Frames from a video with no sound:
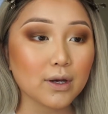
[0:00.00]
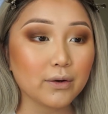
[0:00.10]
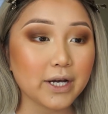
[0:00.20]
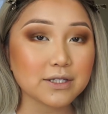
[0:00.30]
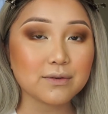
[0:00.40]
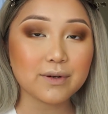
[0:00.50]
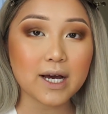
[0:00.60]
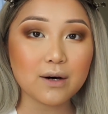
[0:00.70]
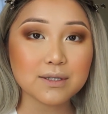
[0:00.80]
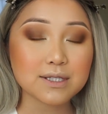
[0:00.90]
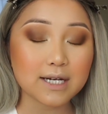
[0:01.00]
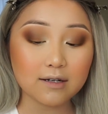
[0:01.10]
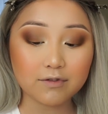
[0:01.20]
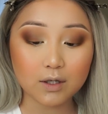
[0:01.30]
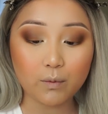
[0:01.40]
Okay, so now it's
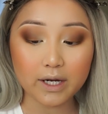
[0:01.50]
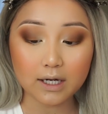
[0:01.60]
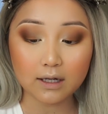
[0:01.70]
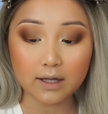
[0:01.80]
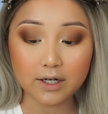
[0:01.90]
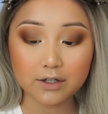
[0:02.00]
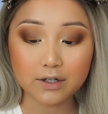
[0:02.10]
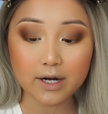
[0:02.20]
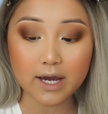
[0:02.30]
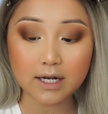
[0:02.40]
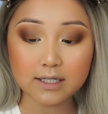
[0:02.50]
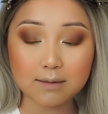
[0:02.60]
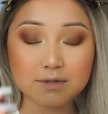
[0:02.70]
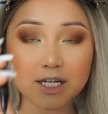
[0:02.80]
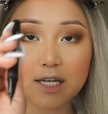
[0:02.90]
time for the wing eyeliner, and
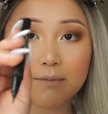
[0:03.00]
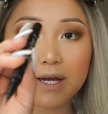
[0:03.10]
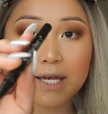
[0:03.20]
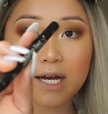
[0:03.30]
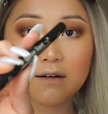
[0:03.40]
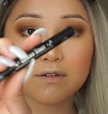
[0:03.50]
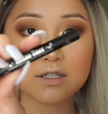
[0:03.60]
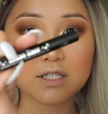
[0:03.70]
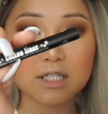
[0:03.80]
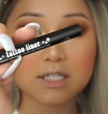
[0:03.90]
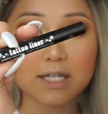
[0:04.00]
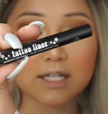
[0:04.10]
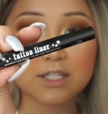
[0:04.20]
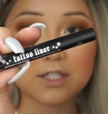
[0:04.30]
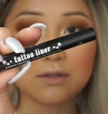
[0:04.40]
I'm taking my Kat Von D
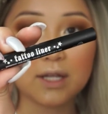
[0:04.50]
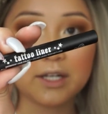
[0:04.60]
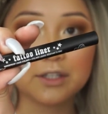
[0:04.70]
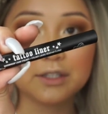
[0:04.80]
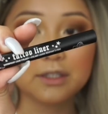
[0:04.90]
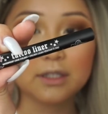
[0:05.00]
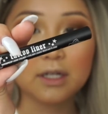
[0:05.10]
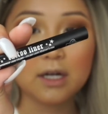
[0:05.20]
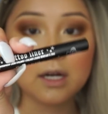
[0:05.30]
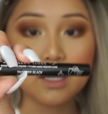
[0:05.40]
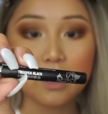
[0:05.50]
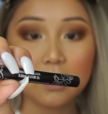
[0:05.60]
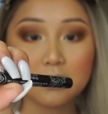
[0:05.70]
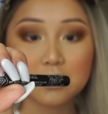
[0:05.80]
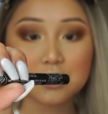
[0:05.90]
Tattoo liner
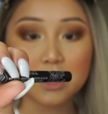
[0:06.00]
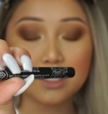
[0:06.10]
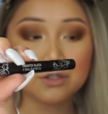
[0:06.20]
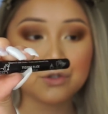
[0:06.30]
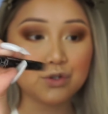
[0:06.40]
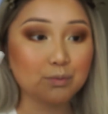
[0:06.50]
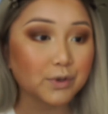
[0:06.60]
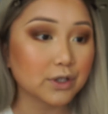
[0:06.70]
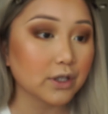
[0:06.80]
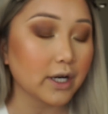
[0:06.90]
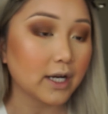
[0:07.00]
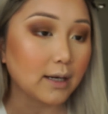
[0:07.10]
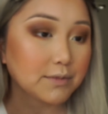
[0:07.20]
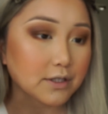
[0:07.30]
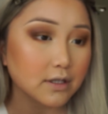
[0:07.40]
and the shade Trooper, and
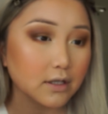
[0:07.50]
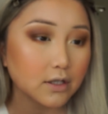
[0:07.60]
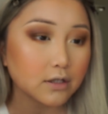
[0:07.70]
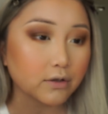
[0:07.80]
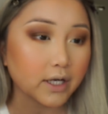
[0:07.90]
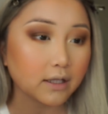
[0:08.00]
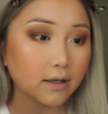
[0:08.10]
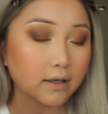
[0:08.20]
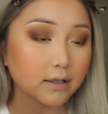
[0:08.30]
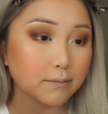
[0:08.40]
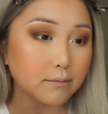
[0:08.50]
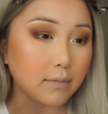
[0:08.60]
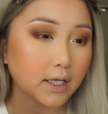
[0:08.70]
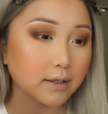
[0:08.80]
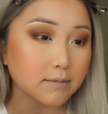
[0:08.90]
I'm just gonna create like a
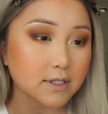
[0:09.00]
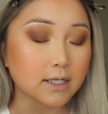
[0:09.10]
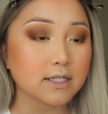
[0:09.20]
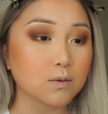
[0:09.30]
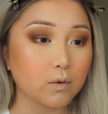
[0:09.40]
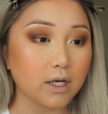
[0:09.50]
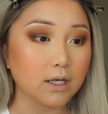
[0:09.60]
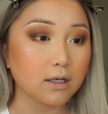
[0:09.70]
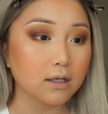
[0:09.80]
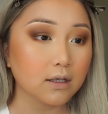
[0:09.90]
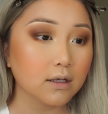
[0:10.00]
medium-sized wing.